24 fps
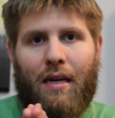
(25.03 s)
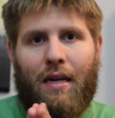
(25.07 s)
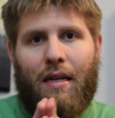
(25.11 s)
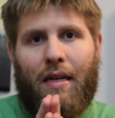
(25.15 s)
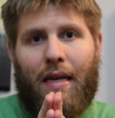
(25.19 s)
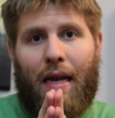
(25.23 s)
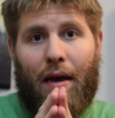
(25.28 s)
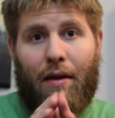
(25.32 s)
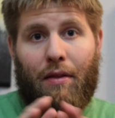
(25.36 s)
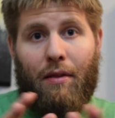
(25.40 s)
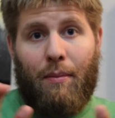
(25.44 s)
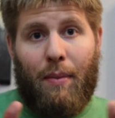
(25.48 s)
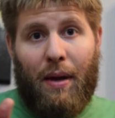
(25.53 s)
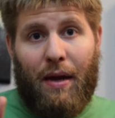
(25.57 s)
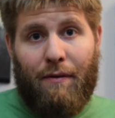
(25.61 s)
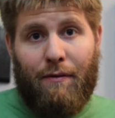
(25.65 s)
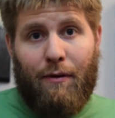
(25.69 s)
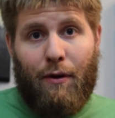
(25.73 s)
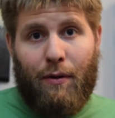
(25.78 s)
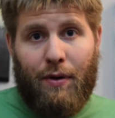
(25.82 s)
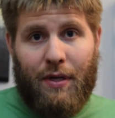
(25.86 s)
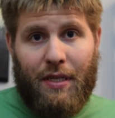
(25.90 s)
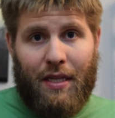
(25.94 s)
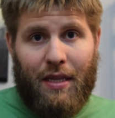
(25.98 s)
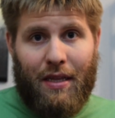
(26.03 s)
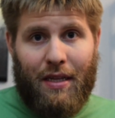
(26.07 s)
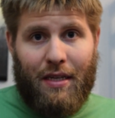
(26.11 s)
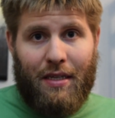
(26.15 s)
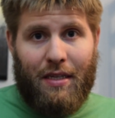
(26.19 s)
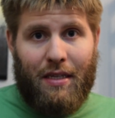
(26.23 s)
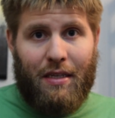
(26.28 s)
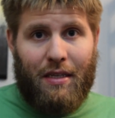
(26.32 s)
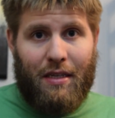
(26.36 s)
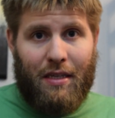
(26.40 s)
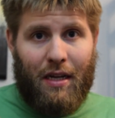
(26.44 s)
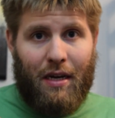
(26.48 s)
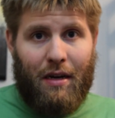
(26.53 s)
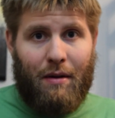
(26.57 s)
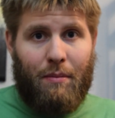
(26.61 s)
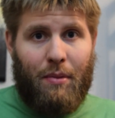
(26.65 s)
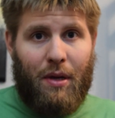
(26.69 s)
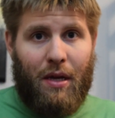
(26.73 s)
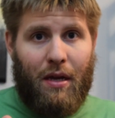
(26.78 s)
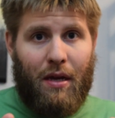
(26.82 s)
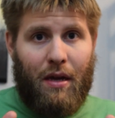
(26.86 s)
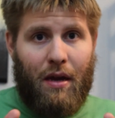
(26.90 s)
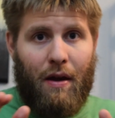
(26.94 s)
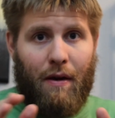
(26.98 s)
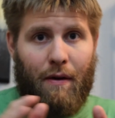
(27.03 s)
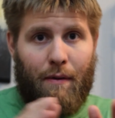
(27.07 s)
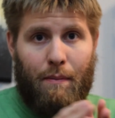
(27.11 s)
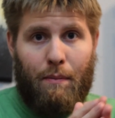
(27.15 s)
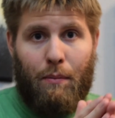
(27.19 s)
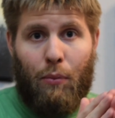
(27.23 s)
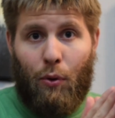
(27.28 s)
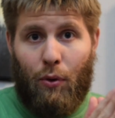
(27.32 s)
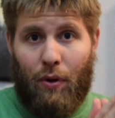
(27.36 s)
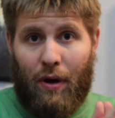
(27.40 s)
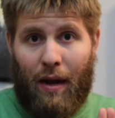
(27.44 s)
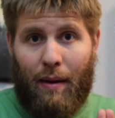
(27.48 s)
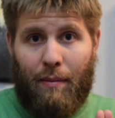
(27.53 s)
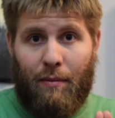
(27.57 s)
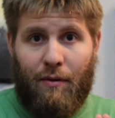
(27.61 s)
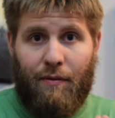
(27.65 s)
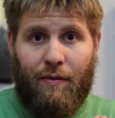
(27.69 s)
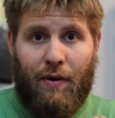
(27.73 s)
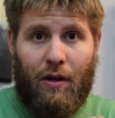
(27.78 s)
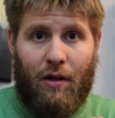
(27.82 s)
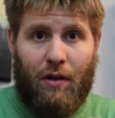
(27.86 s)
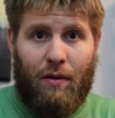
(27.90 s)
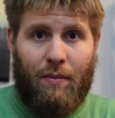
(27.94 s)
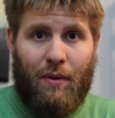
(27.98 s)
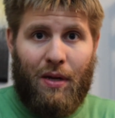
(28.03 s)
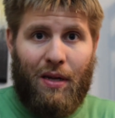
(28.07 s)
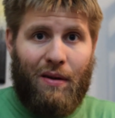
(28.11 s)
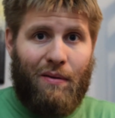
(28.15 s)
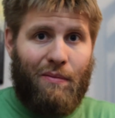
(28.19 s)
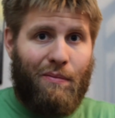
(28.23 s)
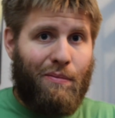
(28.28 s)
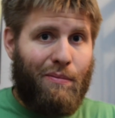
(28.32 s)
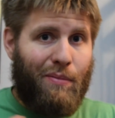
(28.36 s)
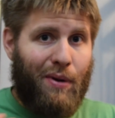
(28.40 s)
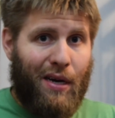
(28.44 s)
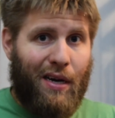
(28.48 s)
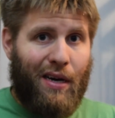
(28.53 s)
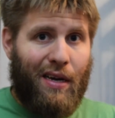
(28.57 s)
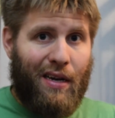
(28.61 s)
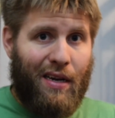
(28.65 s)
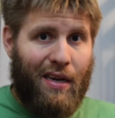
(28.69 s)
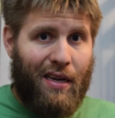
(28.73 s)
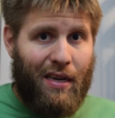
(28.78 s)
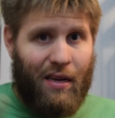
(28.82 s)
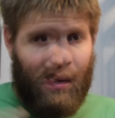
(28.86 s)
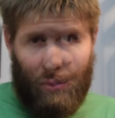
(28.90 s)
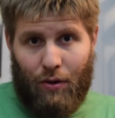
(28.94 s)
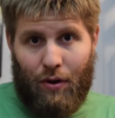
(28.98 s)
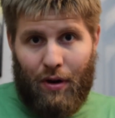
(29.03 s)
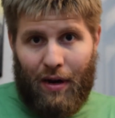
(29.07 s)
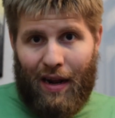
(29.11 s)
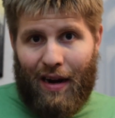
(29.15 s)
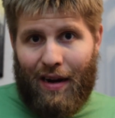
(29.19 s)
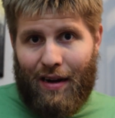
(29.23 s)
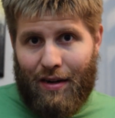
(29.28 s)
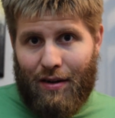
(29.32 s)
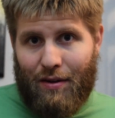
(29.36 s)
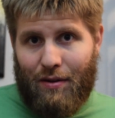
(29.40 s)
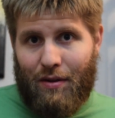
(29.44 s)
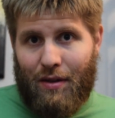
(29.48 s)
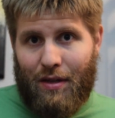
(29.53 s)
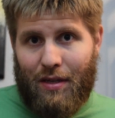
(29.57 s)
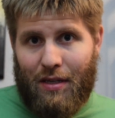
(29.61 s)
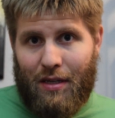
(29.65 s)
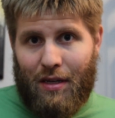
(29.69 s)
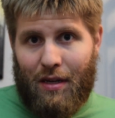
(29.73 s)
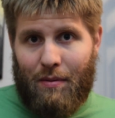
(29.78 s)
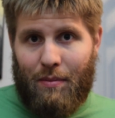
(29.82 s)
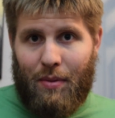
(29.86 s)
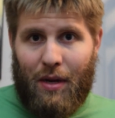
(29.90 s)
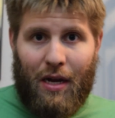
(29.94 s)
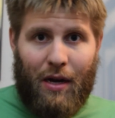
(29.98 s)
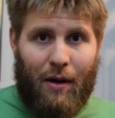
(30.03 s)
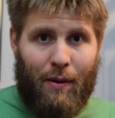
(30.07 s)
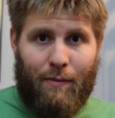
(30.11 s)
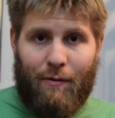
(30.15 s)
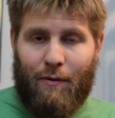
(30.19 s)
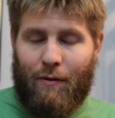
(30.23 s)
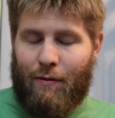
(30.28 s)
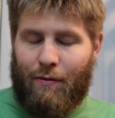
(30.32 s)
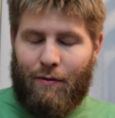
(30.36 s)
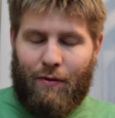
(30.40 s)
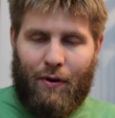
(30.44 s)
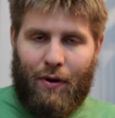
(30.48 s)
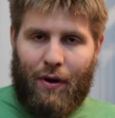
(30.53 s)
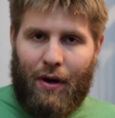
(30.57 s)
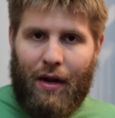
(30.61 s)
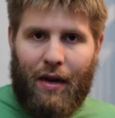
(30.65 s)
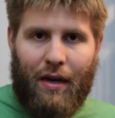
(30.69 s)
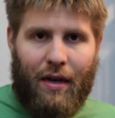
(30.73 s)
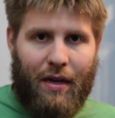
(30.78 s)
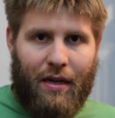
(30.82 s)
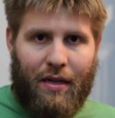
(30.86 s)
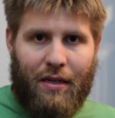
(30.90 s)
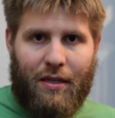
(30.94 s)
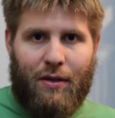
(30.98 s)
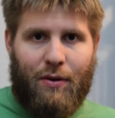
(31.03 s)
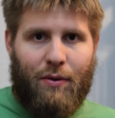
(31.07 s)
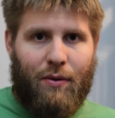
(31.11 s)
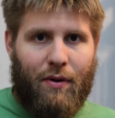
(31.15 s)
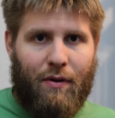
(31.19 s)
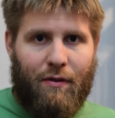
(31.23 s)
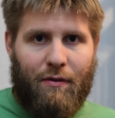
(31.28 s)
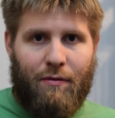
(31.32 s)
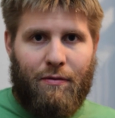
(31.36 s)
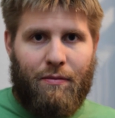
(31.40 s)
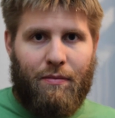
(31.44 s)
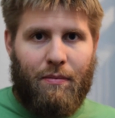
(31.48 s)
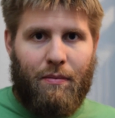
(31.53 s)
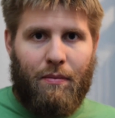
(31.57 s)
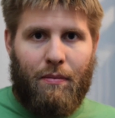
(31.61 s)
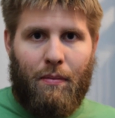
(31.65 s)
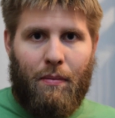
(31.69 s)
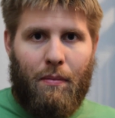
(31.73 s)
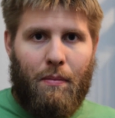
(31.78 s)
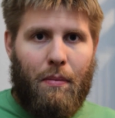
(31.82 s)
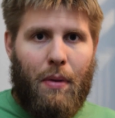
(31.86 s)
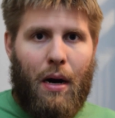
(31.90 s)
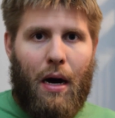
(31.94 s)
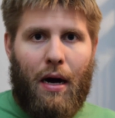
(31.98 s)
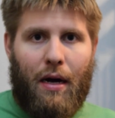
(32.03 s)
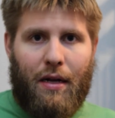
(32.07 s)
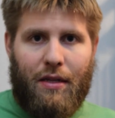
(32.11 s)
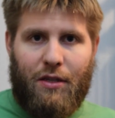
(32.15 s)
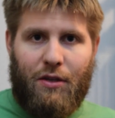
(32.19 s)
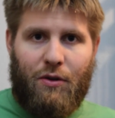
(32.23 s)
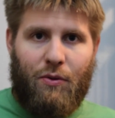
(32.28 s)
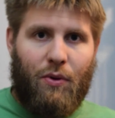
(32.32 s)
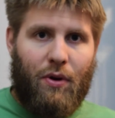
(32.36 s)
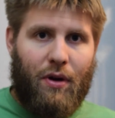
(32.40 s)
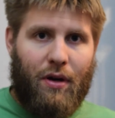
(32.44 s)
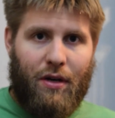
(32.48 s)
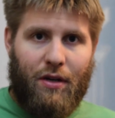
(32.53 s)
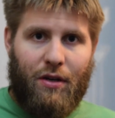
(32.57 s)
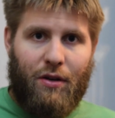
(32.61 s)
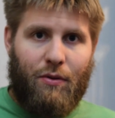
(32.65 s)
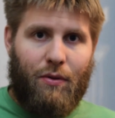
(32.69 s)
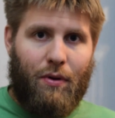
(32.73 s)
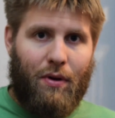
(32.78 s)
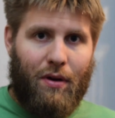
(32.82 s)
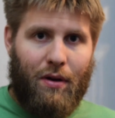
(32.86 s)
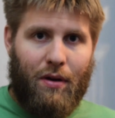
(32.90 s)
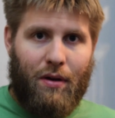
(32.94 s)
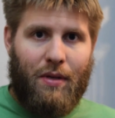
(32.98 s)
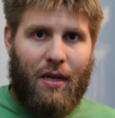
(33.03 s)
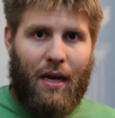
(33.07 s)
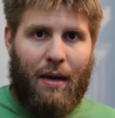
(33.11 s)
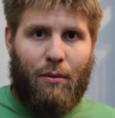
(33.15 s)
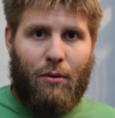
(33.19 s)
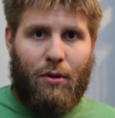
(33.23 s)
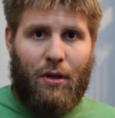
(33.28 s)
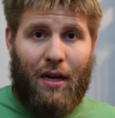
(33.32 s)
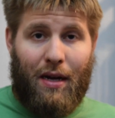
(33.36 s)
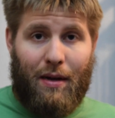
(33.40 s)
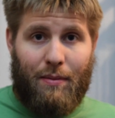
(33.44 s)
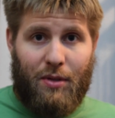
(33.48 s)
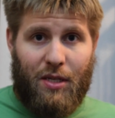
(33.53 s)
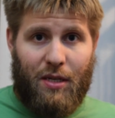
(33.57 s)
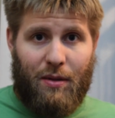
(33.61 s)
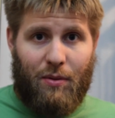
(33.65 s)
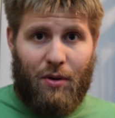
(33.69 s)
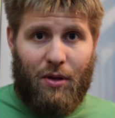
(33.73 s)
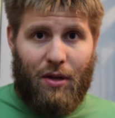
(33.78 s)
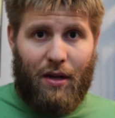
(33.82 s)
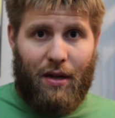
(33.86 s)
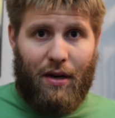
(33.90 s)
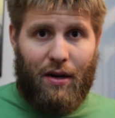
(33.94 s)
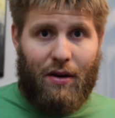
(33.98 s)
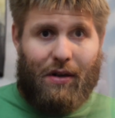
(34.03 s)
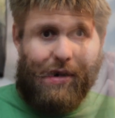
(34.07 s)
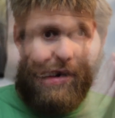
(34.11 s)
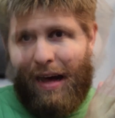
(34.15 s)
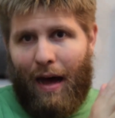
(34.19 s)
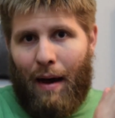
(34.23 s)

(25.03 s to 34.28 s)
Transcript: Now, the main focus of this is going to be board game development, but learning how to do this could be helpful for any sort of mods you want to do on Tabletop Simulator.